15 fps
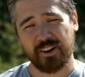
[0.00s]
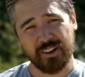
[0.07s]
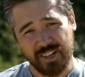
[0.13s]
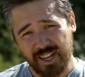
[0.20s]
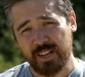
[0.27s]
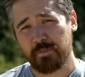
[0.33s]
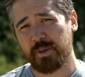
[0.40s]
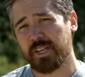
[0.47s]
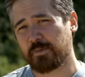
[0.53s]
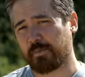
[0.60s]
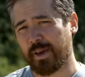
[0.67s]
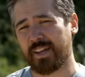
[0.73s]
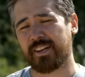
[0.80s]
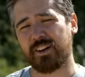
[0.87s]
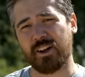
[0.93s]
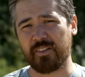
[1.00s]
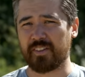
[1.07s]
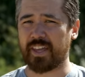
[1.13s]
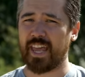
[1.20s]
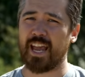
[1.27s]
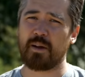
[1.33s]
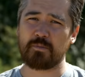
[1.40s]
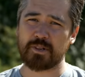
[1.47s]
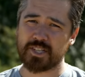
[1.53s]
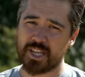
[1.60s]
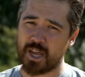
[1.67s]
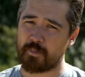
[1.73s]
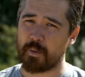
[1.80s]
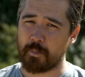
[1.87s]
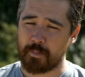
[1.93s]
You're gonna be dependent on the camera's
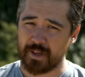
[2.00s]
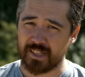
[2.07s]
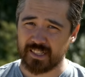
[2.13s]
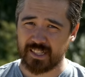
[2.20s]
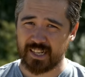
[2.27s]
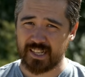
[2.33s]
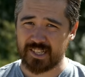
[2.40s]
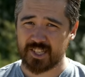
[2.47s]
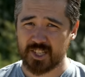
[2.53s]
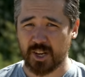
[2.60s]
capabilities.